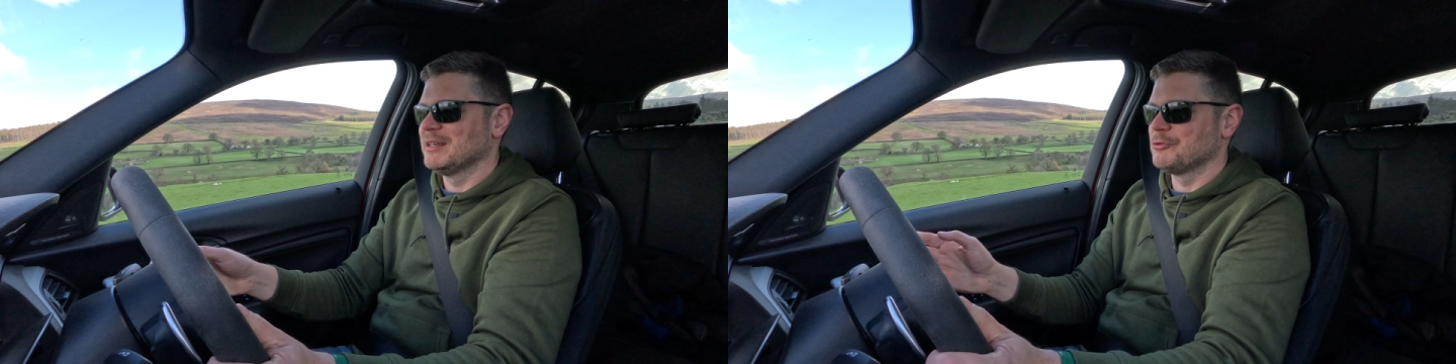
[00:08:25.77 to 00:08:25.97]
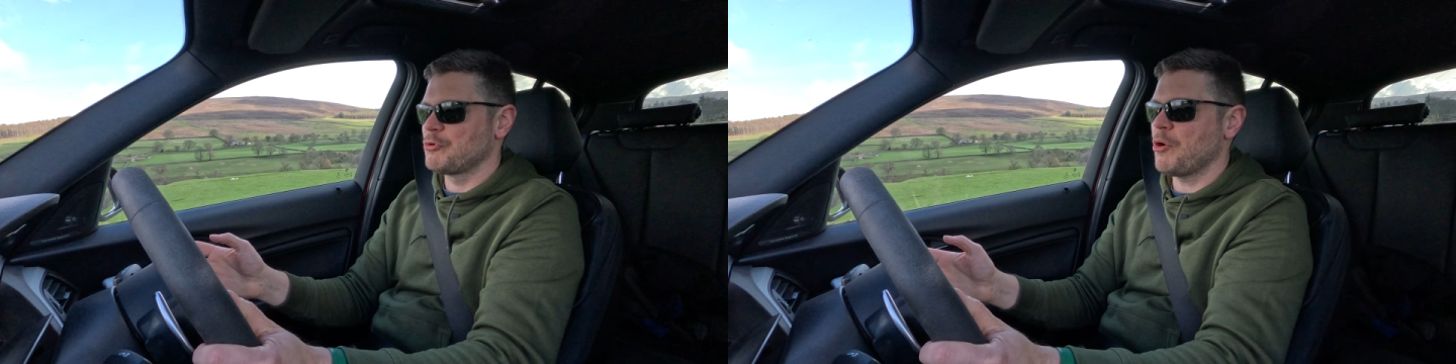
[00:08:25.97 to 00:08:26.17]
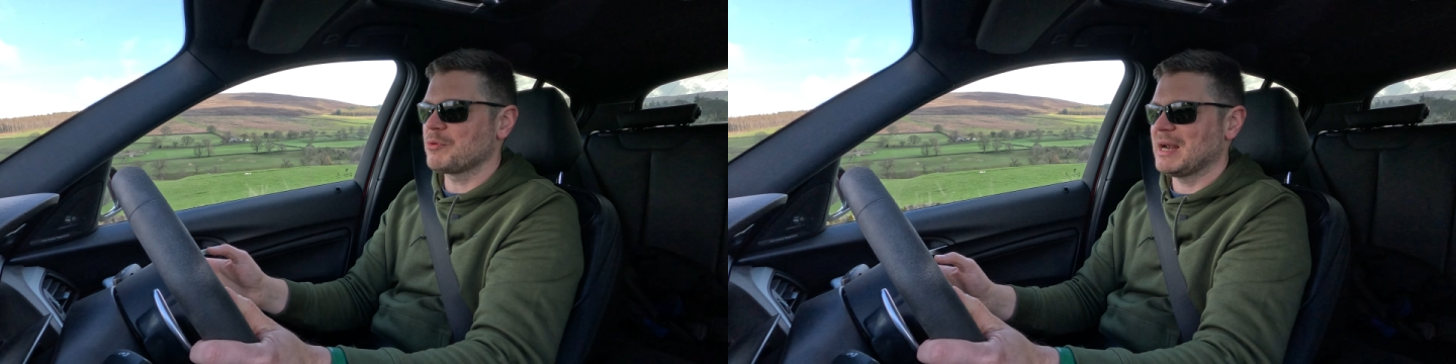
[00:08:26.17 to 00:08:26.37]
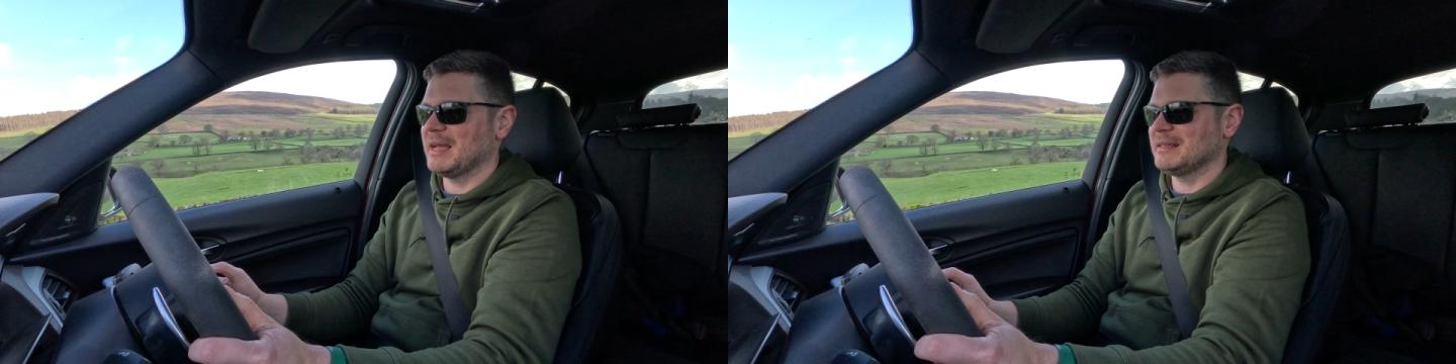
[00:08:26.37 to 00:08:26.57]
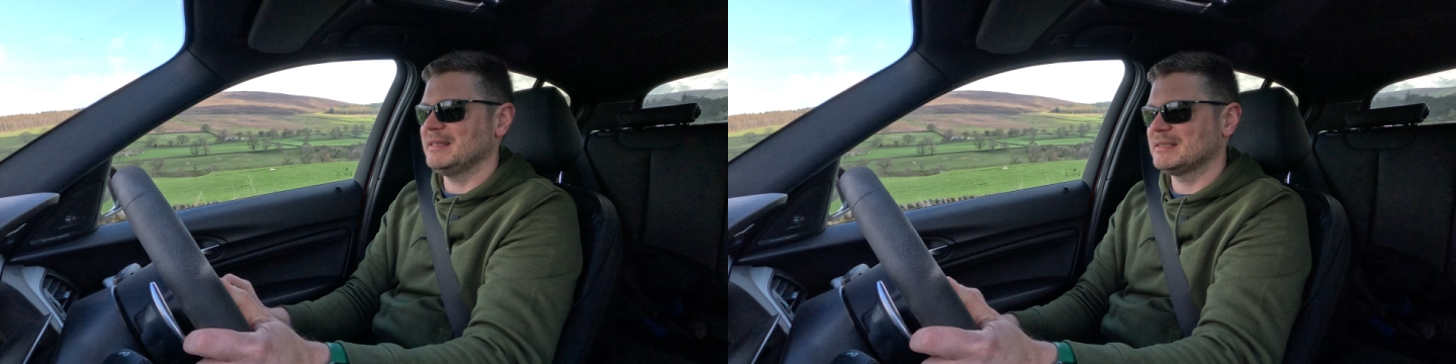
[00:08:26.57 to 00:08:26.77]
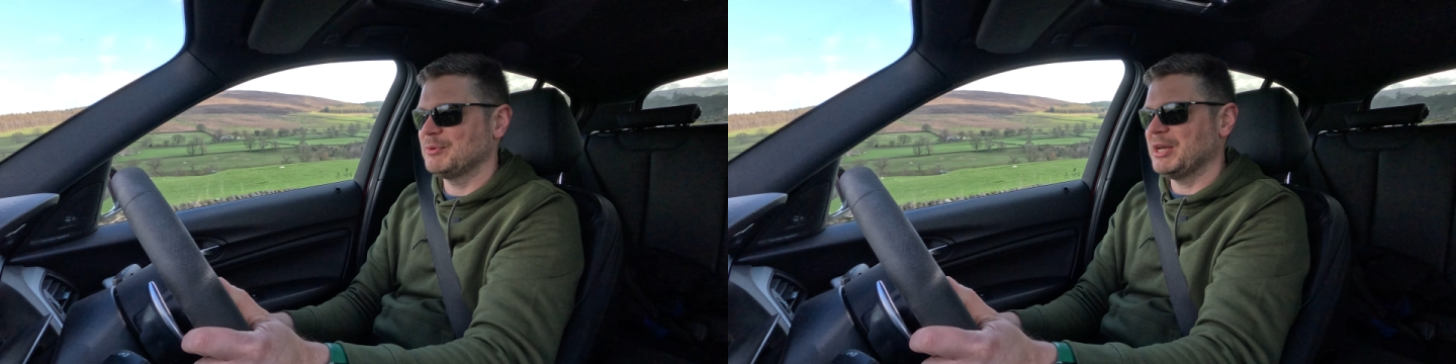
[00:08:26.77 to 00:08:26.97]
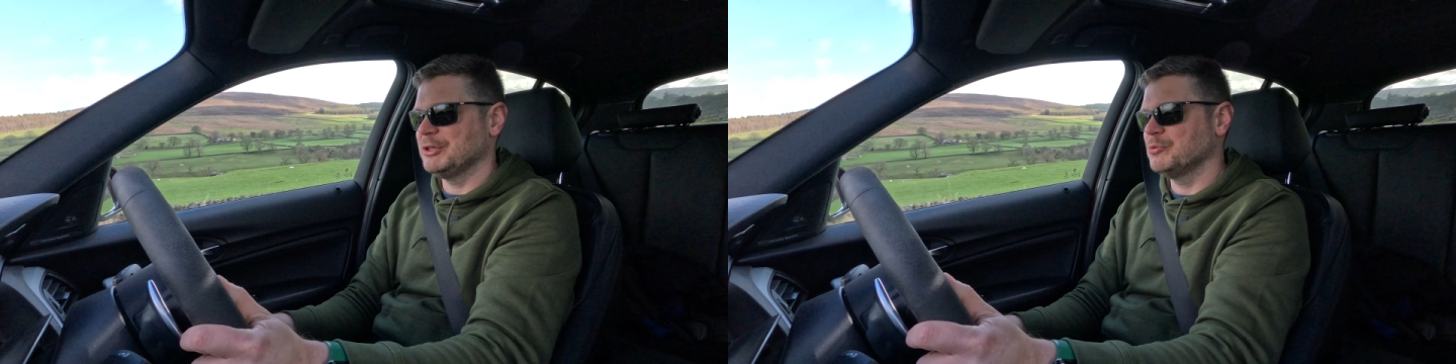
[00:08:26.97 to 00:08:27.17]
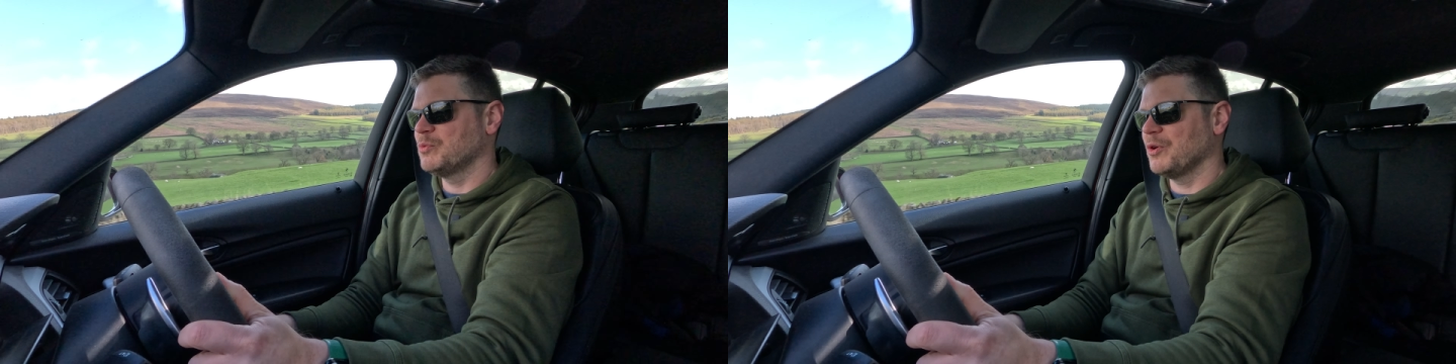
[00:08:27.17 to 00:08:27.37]
road like this, where
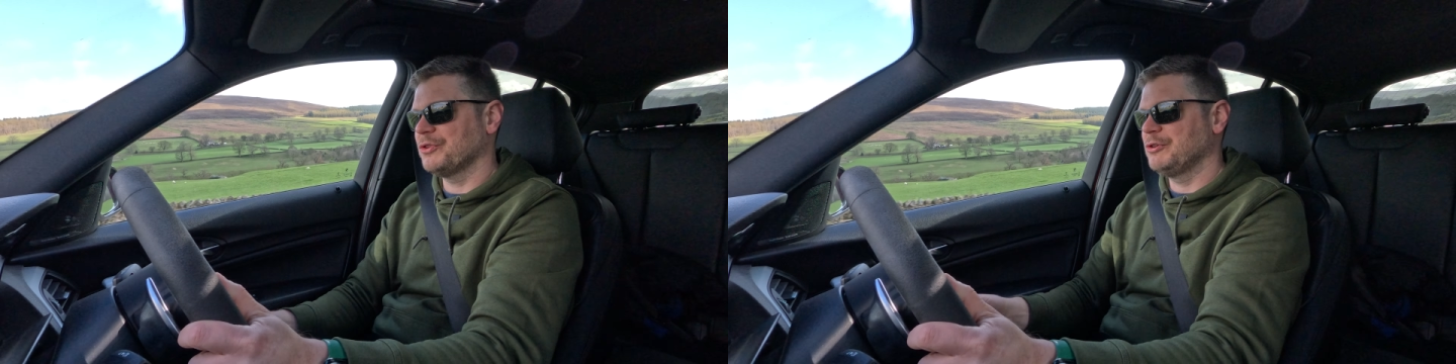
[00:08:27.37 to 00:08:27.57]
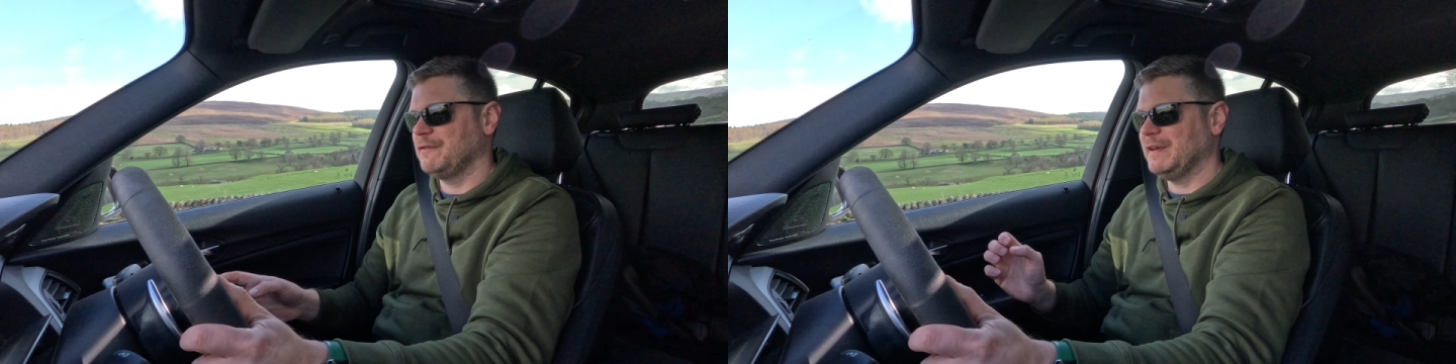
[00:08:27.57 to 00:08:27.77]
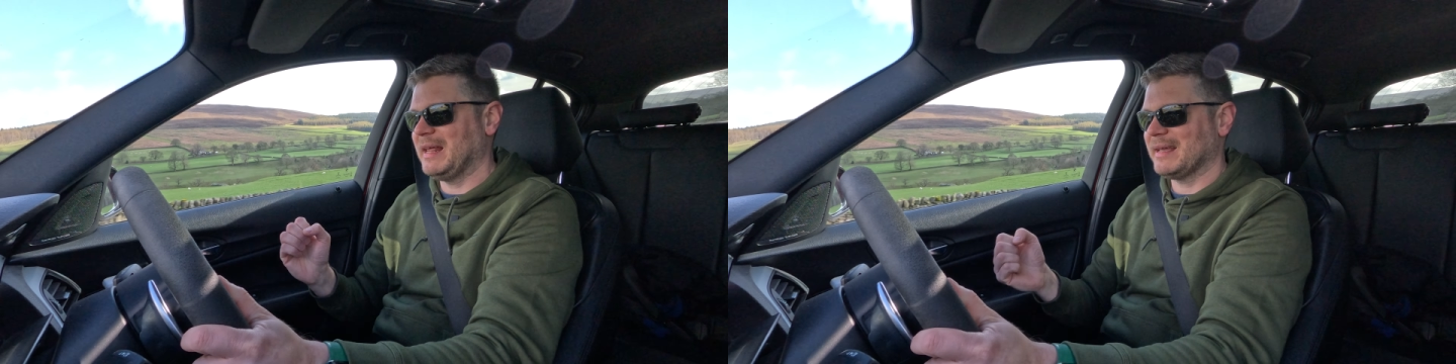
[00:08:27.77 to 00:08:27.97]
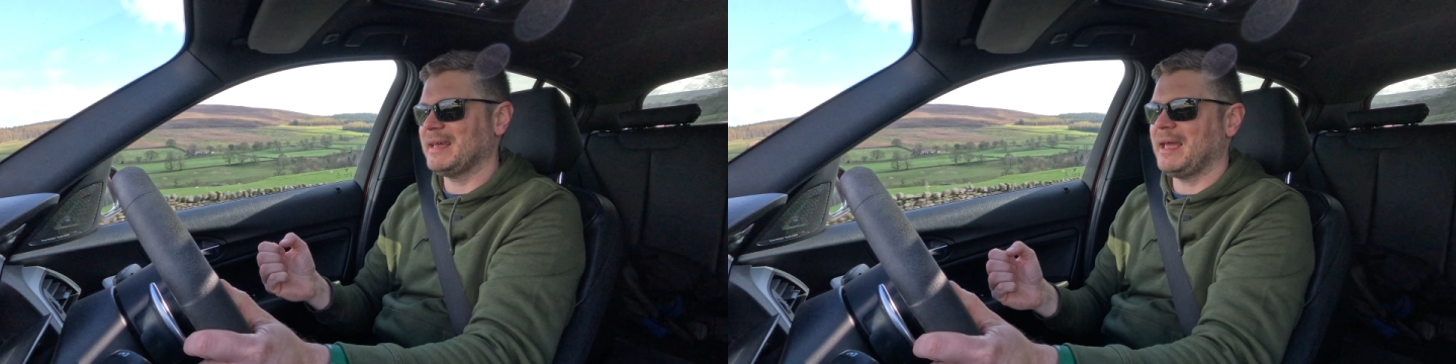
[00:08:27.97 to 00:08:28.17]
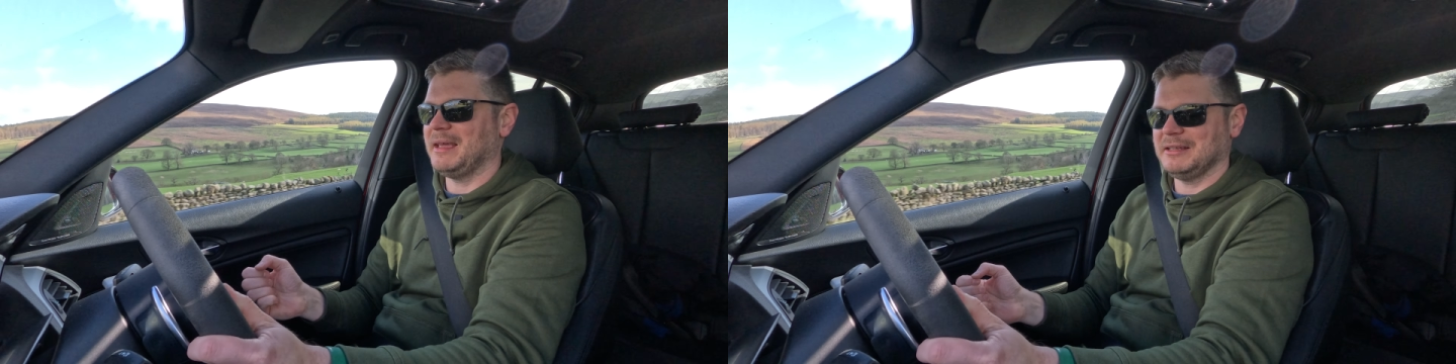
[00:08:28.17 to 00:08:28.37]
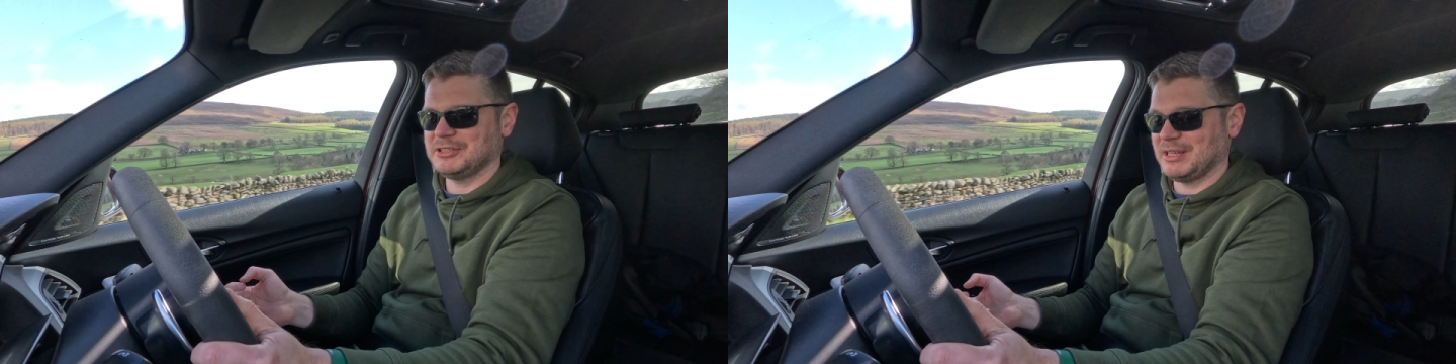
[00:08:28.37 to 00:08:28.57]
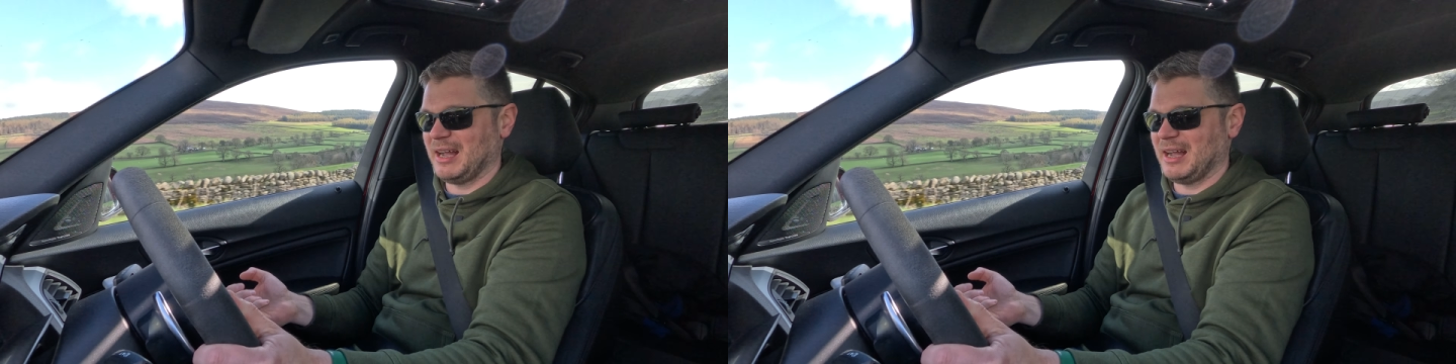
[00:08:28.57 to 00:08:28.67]
you want to feel engaged,